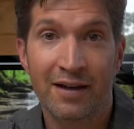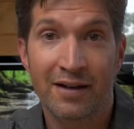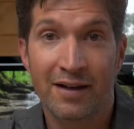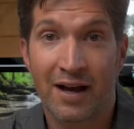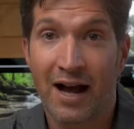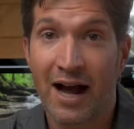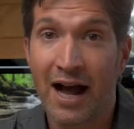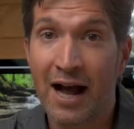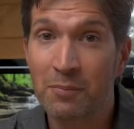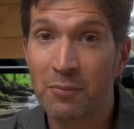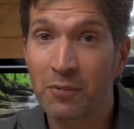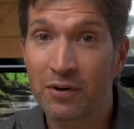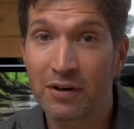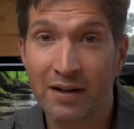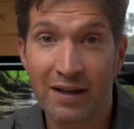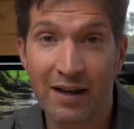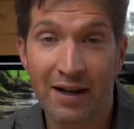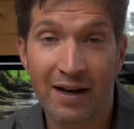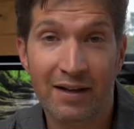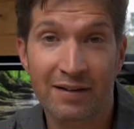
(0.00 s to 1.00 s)
Now, I'm going to
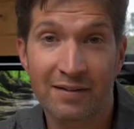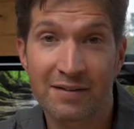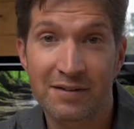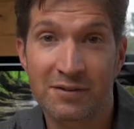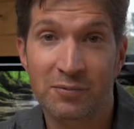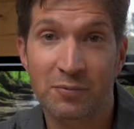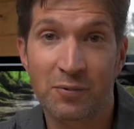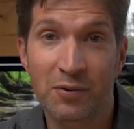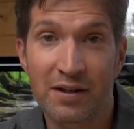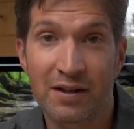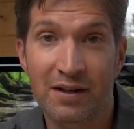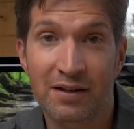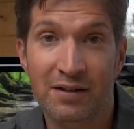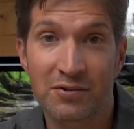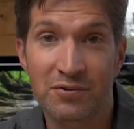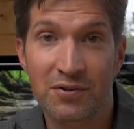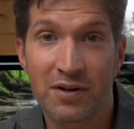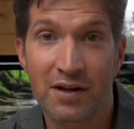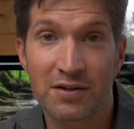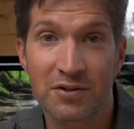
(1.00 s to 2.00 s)
get out this weekend
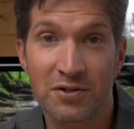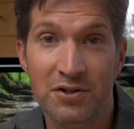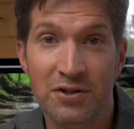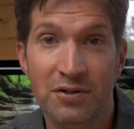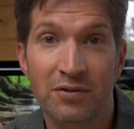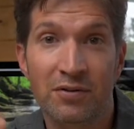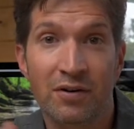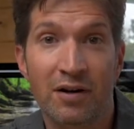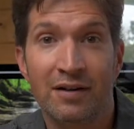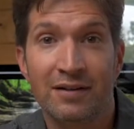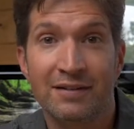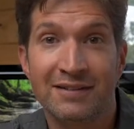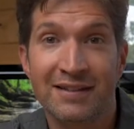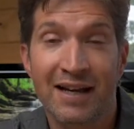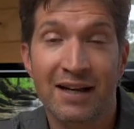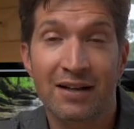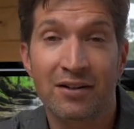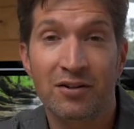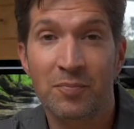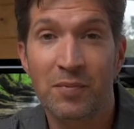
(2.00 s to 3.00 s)
and try to shoot on
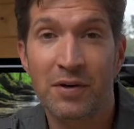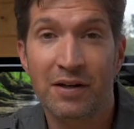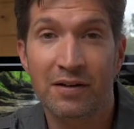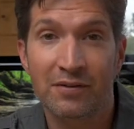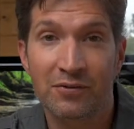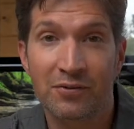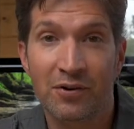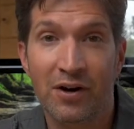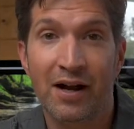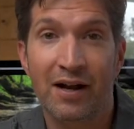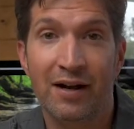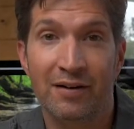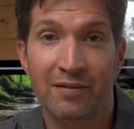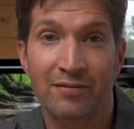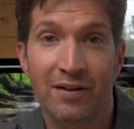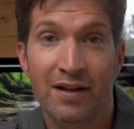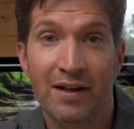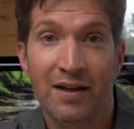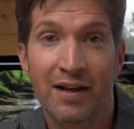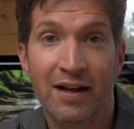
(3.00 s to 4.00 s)
Talamina
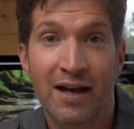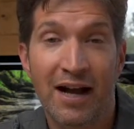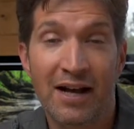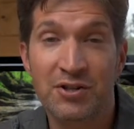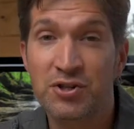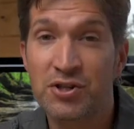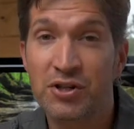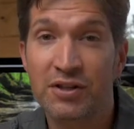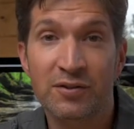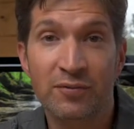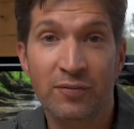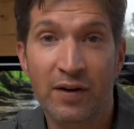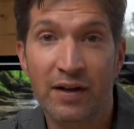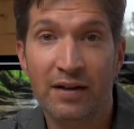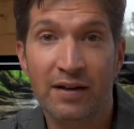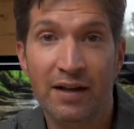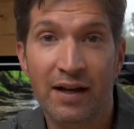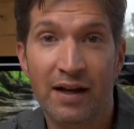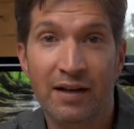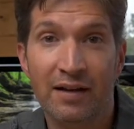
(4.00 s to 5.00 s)
Drive. I just
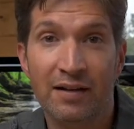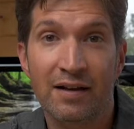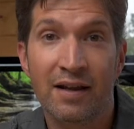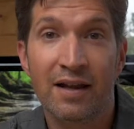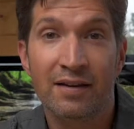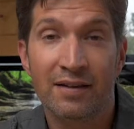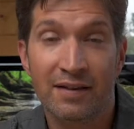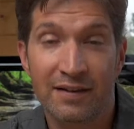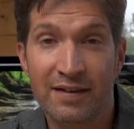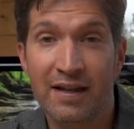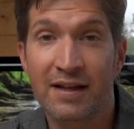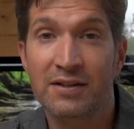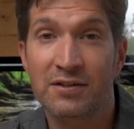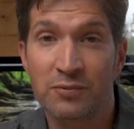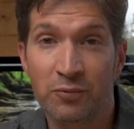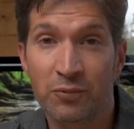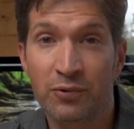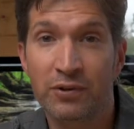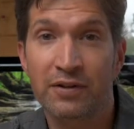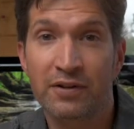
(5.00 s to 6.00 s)
found out that
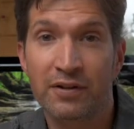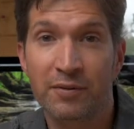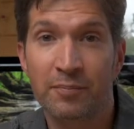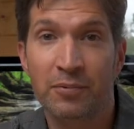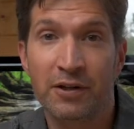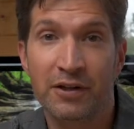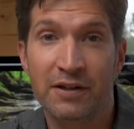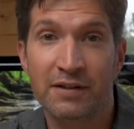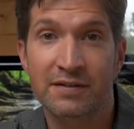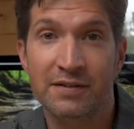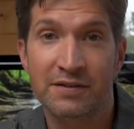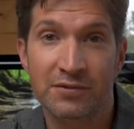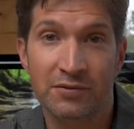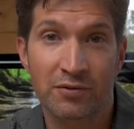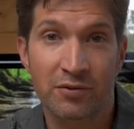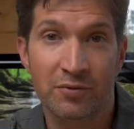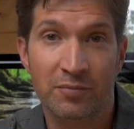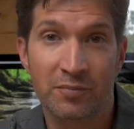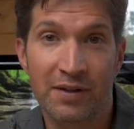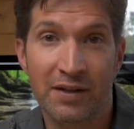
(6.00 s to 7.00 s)
that's really the place that's
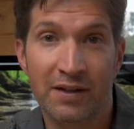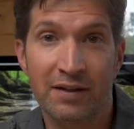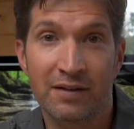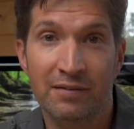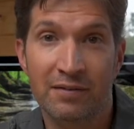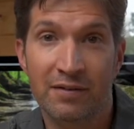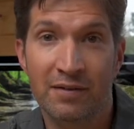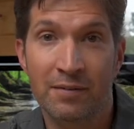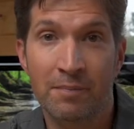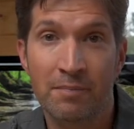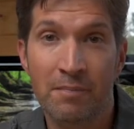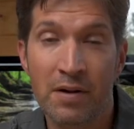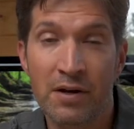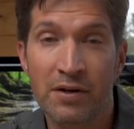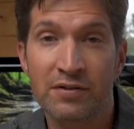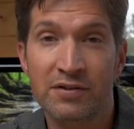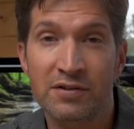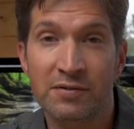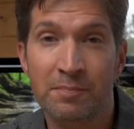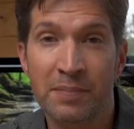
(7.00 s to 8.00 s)
going to be the
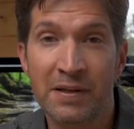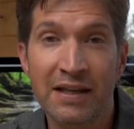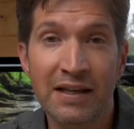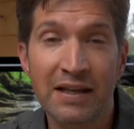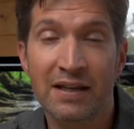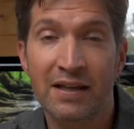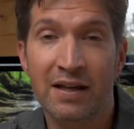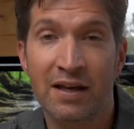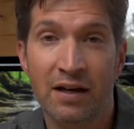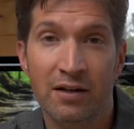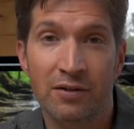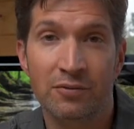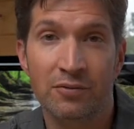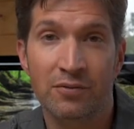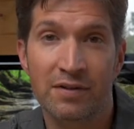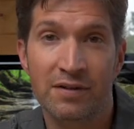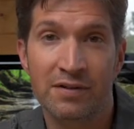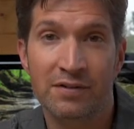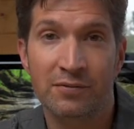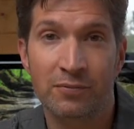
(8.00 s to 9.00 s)
most peak
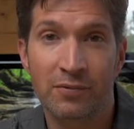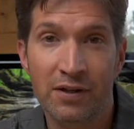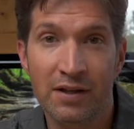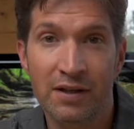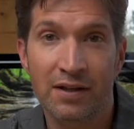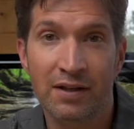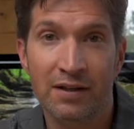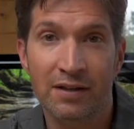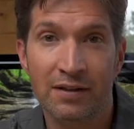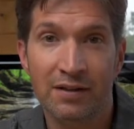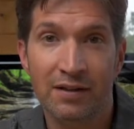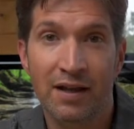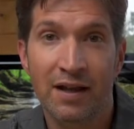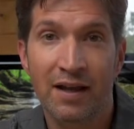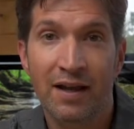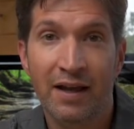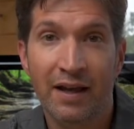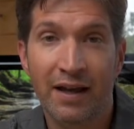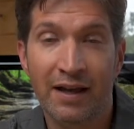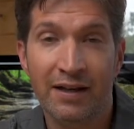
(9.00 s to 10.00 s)
color this weekend,
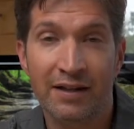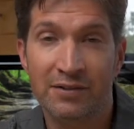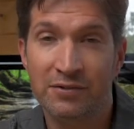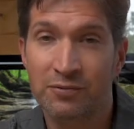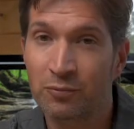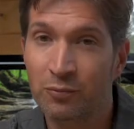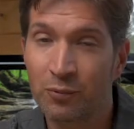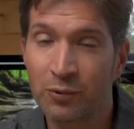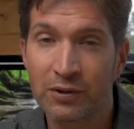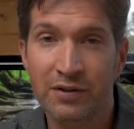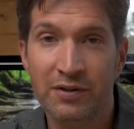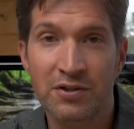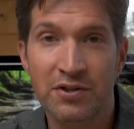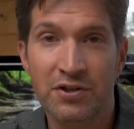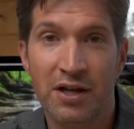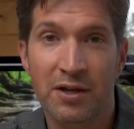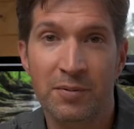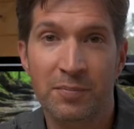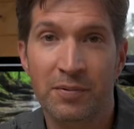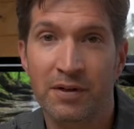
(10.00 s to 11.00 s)
and it's really
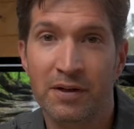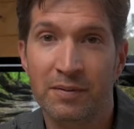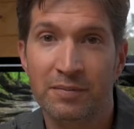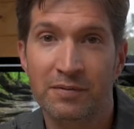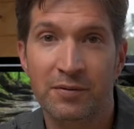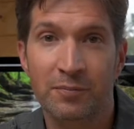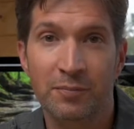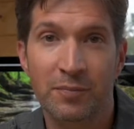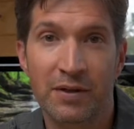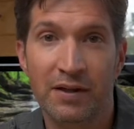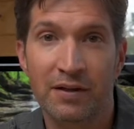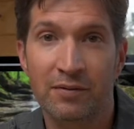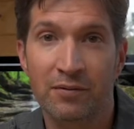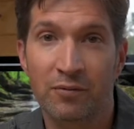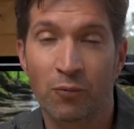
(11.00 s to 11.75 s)
shaping up to be.